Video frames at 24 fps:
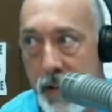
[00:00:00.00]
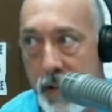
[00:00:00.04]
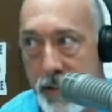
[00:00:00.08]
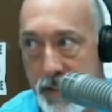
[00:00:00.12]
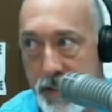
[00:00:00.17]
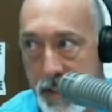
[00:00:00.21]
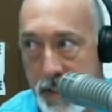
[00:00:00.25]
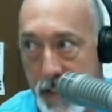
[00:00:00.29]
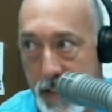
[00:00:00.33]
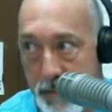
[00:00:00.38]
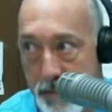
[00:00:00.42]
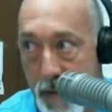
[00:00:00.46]

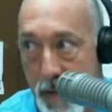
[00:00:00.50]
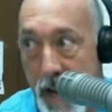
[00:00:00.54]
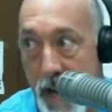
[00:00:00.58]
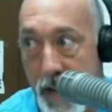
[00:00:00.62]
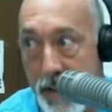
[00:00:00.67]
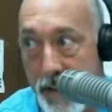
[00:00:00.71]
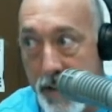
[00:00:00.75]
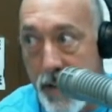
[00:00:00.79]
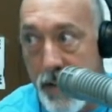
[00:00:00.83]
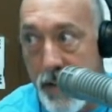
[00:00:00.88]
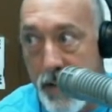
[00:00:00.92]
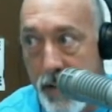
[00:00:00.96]
to get
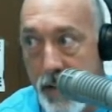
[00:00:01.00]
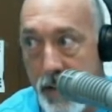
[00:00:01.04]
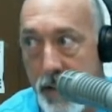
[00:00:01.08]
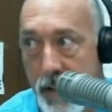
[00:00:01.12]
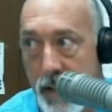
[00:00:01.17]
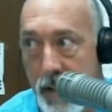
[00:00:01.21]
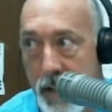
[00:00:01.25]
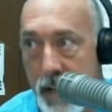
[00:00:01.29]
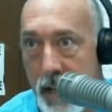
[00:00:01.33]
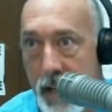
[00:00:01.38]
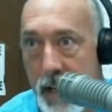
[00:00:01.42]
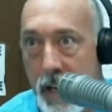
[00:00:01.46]
by there. At
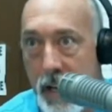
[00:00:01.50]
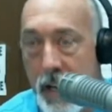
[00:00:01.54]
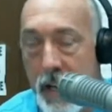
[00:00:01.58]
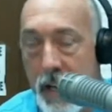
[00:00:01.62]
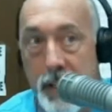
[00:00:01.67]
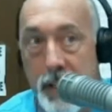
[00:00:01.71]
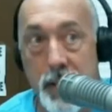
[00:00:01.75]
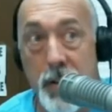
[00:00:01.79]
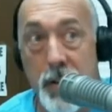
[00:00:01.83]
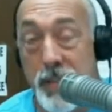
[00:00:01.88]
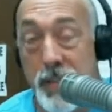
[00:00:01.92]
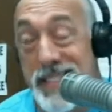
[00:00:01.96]
this point,
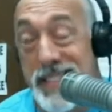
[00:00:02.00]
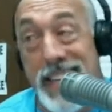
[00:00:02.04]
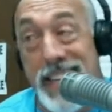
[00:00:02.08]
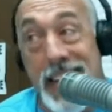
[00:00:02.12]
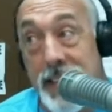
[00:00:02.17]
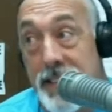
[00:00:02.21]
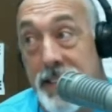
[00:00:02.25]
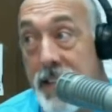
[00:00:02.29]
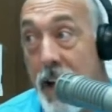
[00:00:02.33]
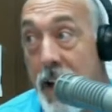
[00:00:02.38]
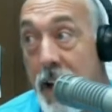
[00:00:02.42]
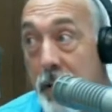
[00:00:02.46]
too. No, it's
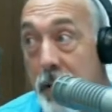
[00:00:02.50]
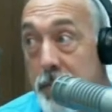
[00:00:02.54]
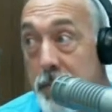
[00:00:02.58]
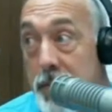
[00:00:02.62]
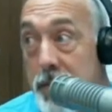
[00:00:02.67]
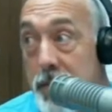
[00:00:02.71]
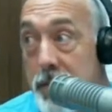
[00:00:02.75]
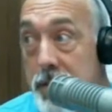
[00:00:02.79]
daytime.